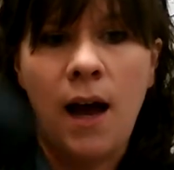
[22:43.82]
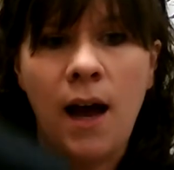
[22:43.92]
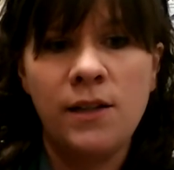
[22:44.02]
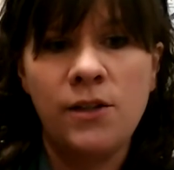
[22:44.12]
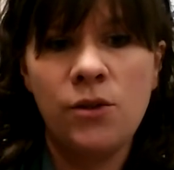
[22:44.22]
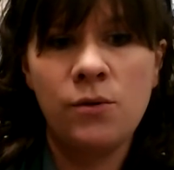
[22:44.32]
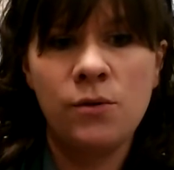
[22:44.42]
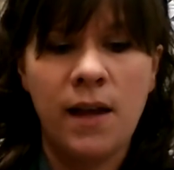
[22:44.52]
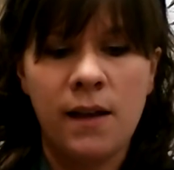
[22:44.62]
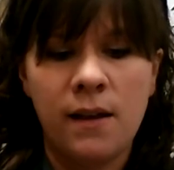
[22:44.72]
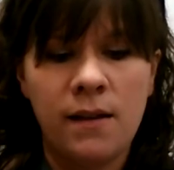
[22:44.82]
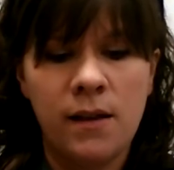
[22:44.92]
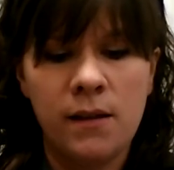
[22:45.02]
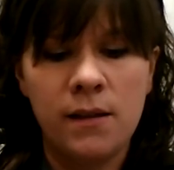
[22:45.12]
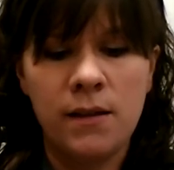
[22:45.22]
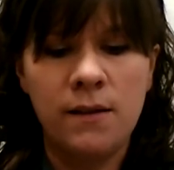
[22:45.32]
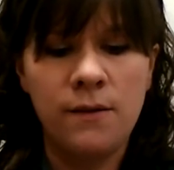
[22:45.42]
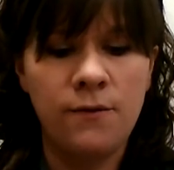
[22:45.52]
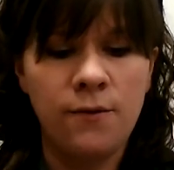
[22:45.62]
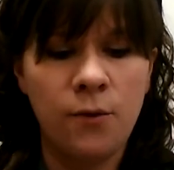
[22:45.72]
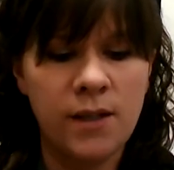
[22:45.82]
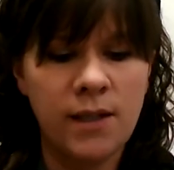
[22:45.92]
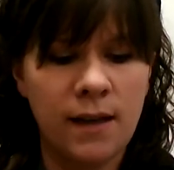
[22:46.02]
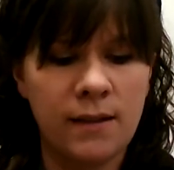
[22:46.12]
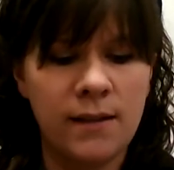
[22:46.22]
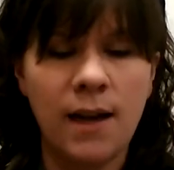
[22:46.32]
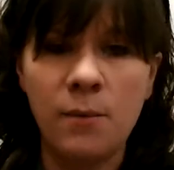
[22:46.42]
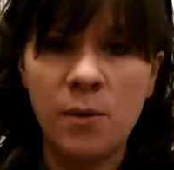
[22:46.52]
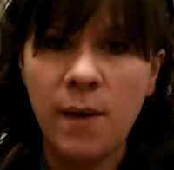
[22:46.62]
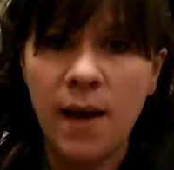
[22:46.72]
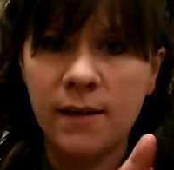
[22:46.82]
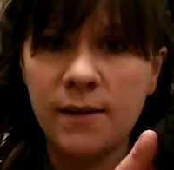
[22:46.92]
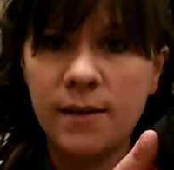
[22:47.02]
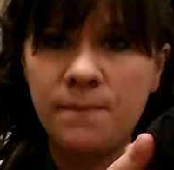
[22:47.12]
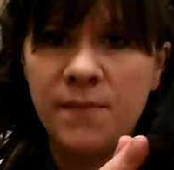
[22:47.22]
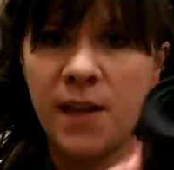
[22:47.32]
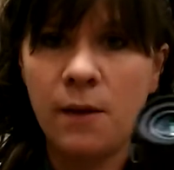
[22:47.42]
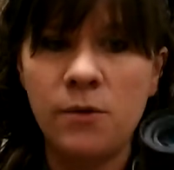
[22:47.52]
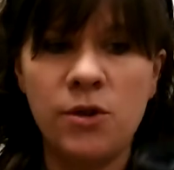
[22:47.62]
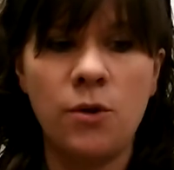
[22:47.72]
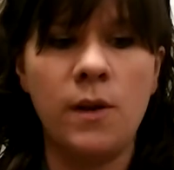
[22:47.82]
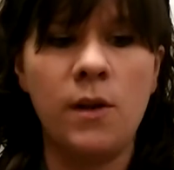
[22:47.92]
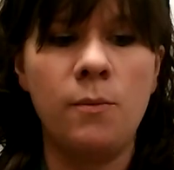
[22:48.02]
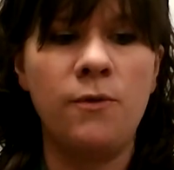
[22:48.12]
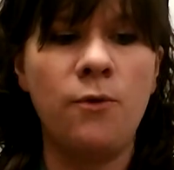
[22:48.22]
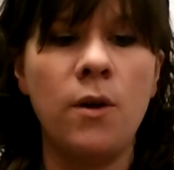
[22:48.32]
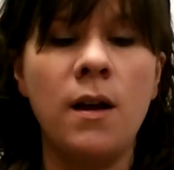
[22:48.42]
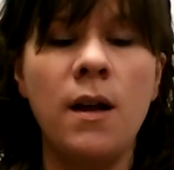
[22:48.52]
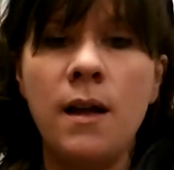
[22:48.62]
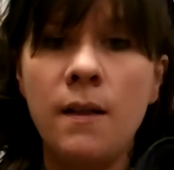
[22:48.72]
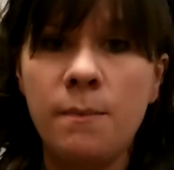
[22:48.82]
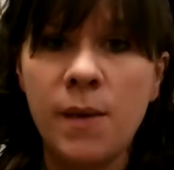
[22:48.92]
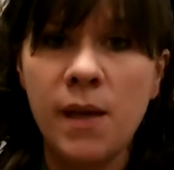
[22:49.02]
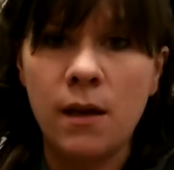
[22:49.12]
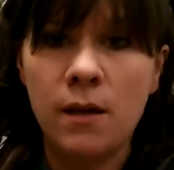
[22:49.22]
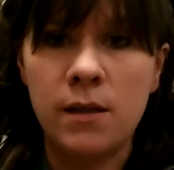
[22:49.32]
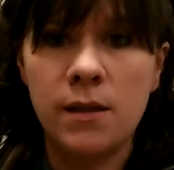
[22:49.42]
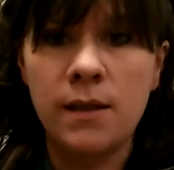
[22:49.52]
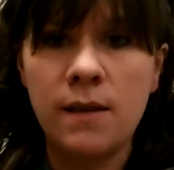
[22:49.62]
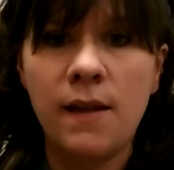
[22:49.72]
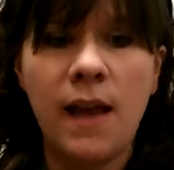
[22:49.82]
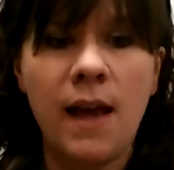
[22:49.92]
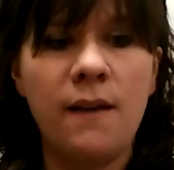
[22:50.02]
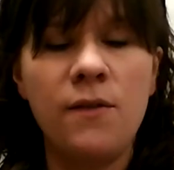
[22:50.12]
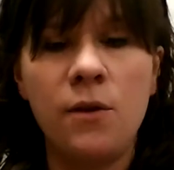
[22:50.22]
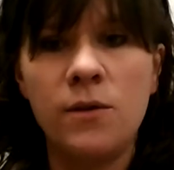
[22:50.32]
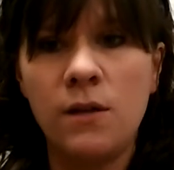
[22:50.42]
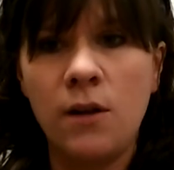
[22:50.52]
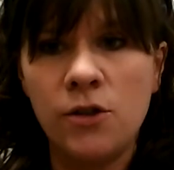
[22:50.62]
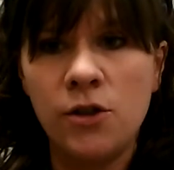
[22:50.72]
I do like these Vortex Diamondbacks that I was showing you before, because they have those larger